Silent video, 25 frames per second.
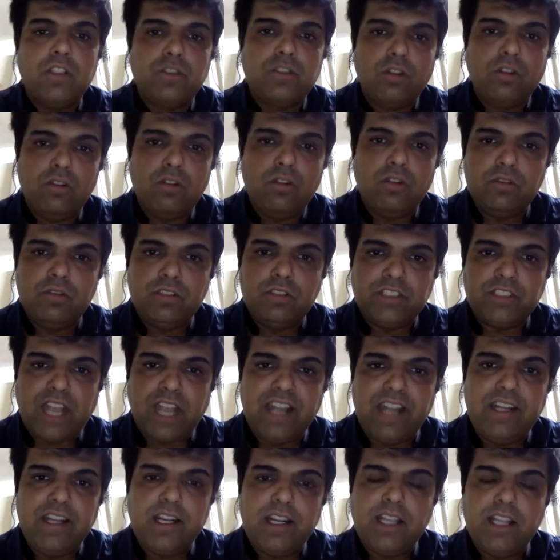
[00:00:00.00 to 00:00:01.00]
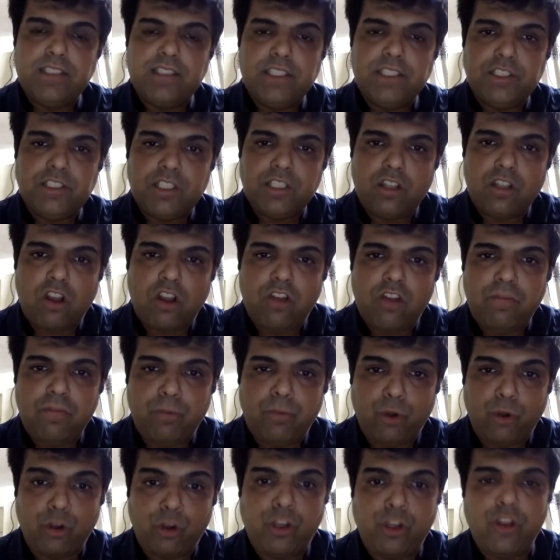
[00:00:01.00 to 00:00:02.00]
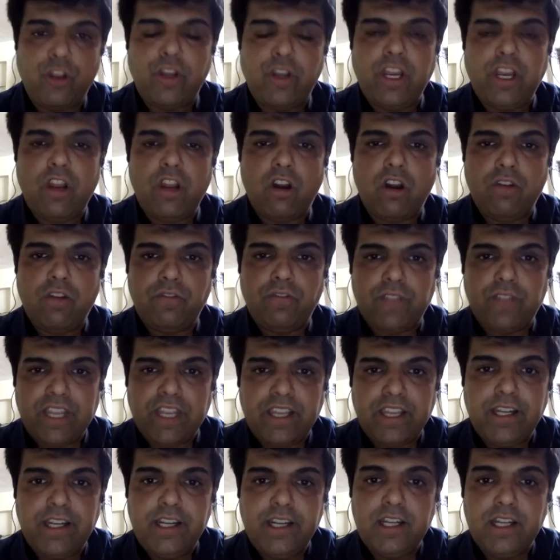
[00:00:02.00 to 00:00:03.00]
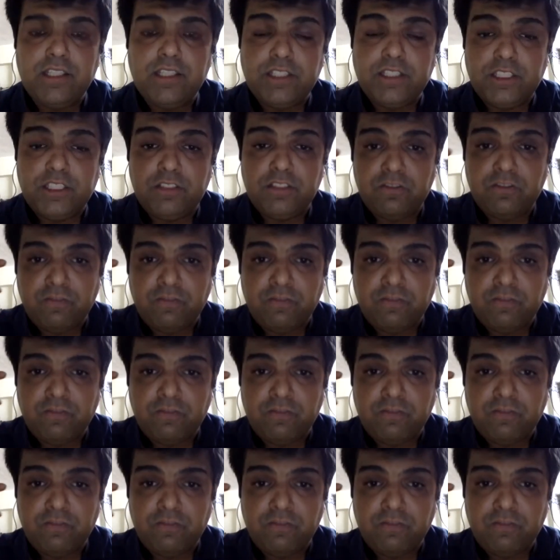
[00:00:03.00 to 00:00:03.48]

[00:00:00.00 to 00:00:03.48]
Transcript: So yes. Standardization of procuring of ingredients is